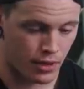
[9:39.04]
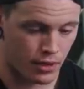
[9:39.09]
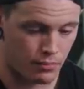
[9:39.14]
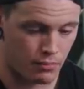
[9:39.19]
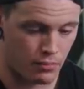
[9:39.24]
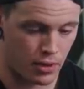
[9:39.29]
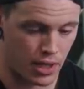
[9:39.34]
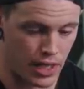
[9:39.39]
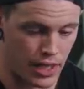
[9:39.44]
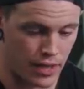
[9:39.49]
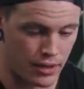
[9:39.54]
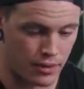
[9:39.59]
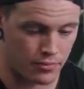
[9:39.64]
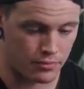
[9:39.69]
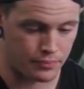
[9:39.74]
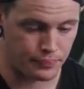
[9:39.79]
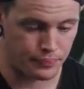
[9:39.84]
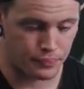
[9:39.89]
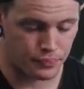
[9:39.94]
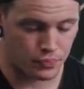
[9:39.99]
but
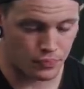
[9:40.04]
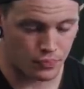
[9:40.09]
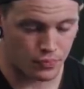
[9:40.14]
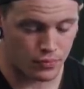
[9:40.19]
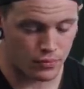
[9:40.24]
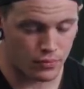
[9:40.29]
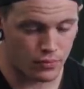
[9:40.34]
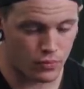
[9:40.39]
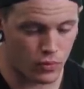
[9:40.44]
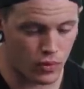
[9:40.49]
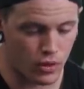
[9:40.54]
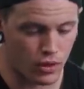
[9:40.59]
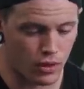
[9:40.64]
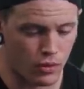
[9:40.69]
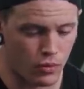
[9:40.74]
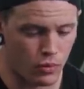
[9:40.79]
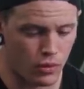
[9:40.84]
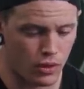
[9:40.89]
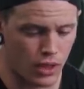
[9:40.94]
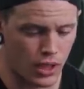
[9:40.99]

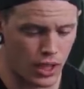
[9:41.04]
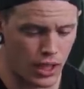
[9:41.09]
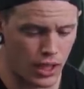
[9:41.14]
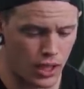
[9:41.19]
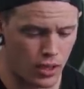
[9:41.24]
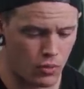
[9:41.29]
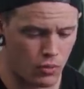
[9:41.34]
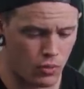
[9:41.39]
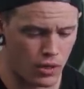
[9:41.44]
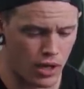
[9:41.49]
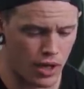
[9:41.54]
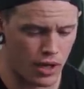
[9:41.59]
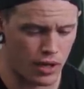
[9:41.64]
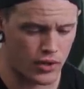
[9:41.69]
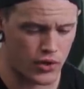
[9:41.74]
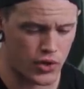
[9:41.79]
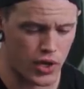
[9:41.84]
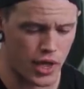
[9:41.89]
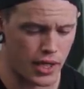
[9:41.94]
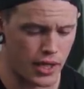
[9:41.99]
we'll kind
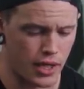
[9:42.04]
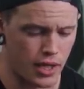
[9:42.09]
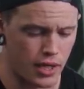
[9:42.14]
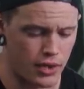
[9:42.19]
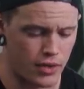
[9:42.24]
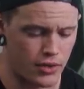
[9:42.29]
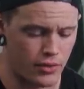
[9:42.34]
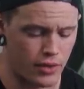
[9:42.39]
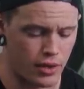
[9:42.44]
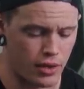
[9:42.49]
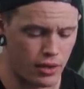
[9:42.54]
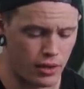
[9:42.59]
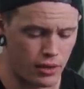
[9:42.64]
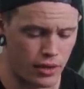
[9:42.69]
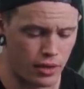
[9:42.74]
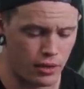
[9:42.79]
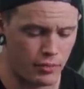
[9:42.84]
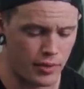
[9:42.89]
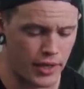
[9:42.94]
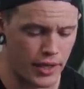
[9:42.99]
of try to get into it a
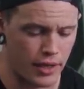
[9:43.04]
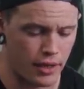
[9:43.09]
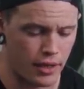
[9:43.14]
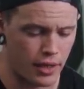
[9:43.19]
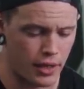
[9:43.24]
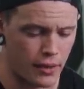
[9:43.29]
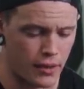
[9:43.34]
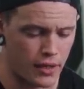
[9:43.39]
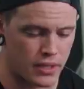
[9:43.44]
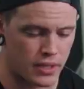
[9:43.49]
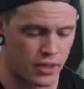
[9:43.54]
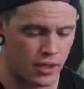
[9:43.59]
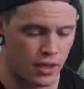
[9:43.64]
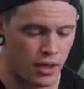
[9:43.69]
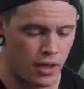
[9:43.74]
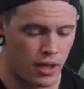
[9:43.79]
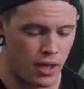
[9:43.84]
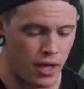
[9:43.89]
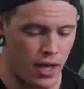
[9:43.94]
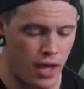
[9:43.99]
little bit here, anyways.
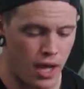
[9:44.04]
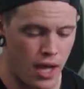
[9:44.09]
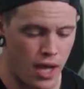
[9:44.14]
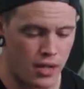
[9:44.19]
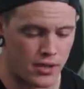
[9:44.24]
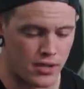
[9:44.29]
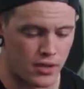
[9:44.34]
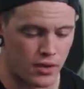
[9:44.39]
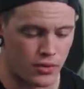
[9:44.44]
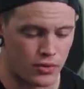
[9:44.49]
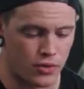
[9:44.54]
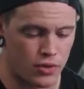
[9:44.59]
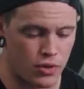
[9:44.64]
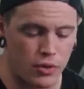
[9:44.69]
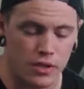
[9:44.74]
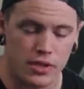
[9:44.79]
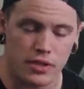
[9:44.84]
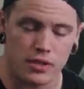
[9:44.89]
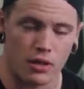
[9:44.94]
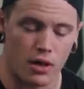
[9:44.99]
So
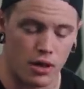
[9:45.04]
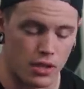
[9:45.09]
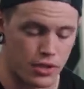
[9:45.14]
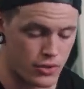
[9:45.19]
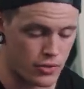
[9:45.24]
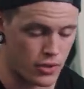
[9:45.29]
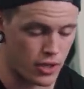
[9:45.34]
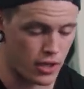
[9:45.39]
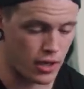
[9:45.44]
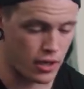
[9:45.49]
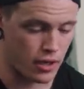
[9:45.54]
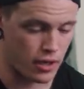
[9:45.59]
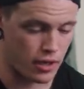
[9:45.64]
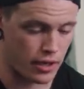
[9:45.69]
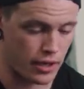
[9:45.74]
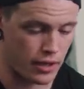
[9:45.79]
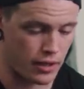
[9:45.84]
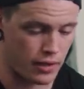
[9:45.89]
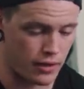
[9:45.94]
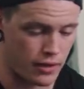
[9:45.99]
Duke Starstruck
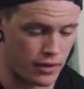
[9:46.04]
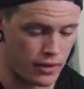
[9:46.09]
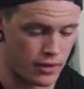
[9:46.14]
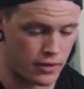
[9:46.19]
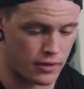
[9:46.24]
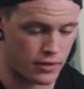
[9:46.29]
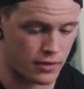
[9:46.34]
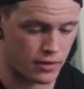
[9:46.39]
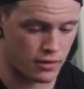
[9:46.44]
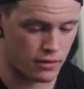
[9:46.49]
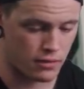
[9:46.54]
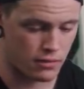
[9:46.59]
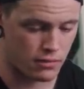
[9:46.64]
is